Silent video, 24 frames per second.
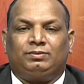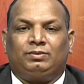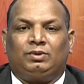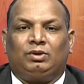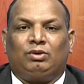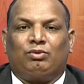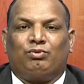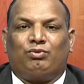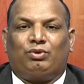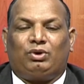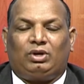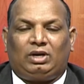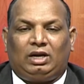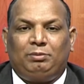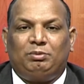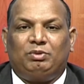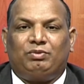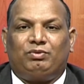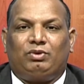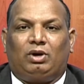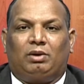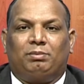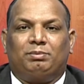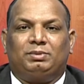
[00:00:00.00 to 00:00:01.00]
for claim of
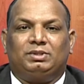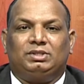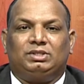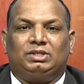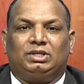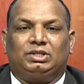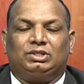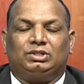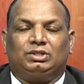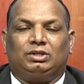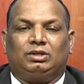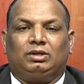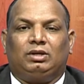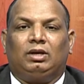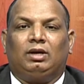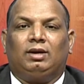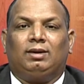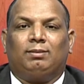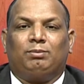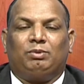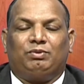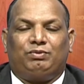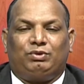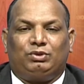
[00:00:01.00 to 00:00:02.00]
compensation
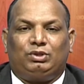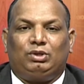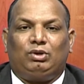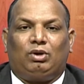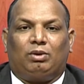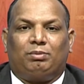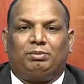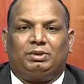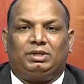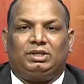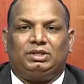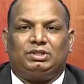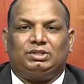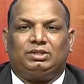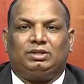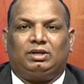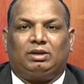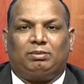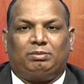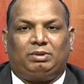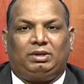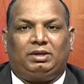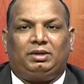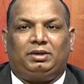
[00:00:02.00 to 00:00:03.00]
before the Competition
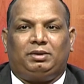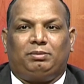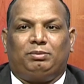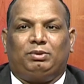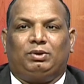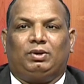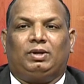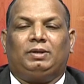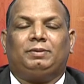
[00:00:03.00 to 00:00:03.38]
Appellate Tribunal.